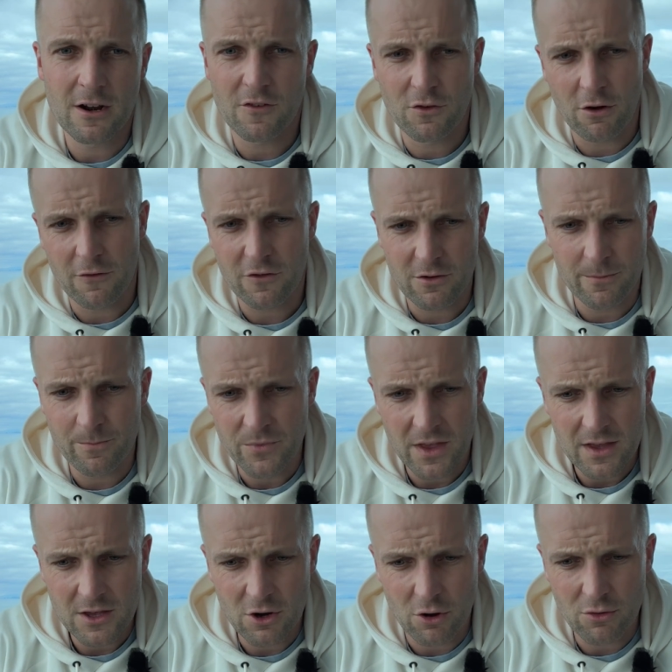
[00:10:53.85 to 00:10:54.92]
I've gone from,
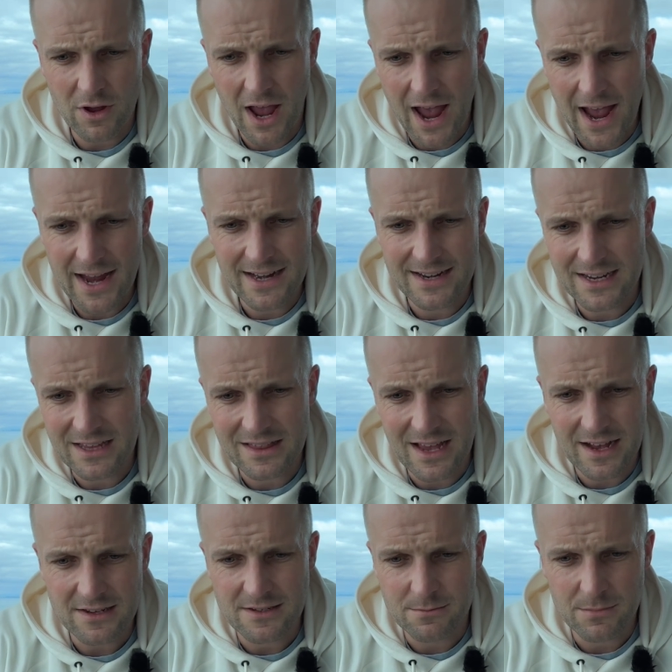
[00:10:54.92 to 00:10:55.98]

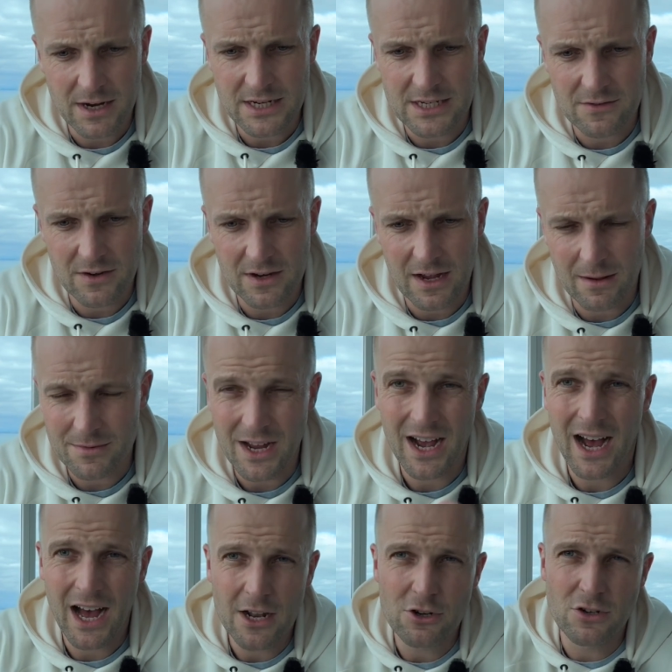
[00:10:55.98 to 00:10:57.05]
$80,000 of income to
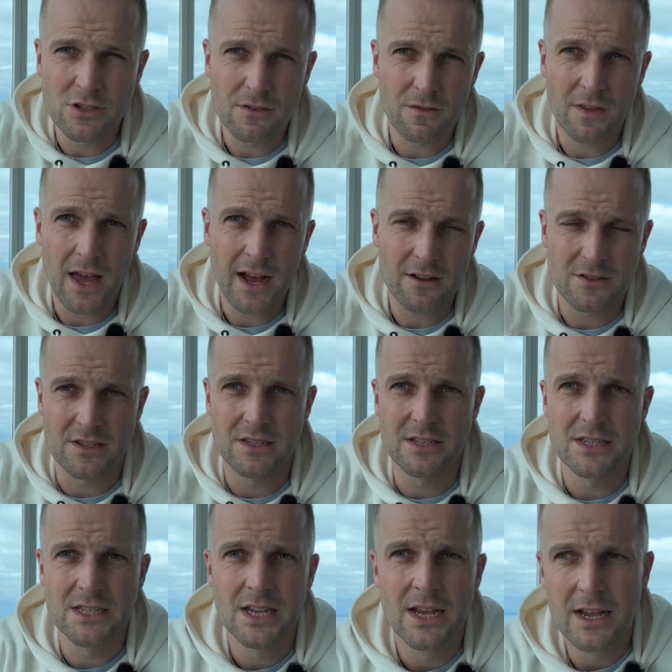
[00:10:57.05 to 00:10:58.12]
hundreds of
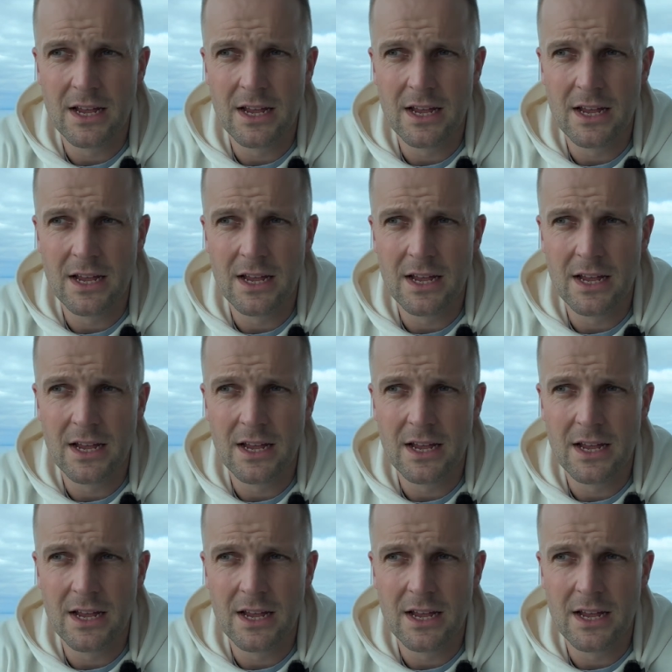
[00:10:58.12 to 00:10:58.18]
thousands.